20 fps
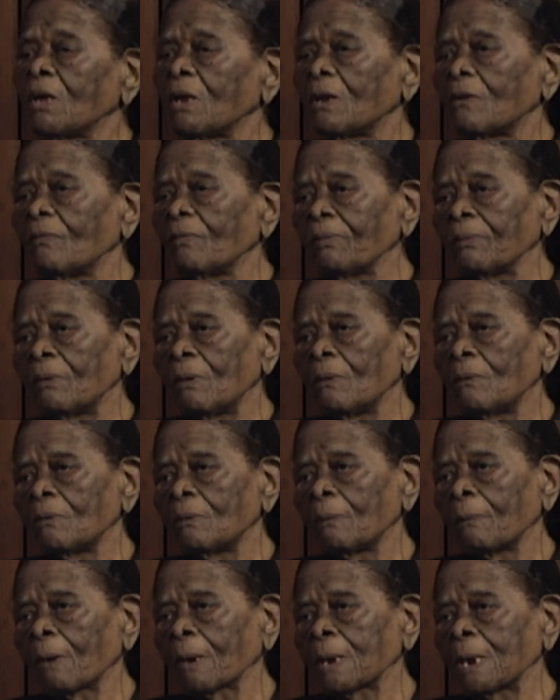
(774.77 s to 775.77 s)
the
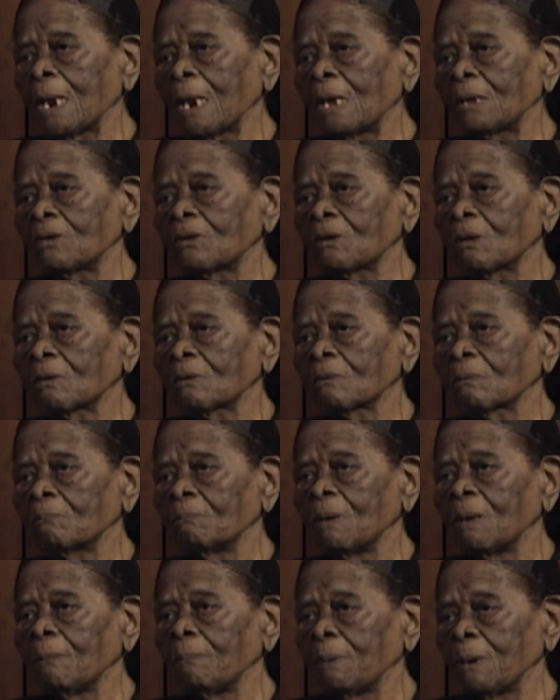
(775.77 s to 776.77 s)
test may
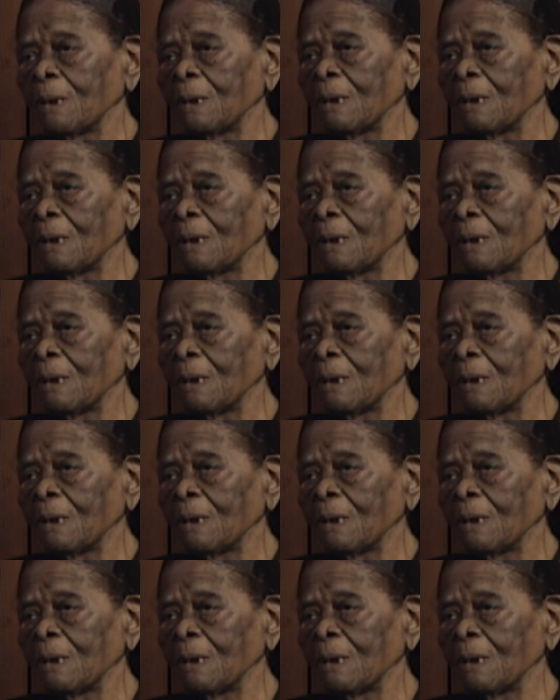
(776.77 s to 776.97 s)
be,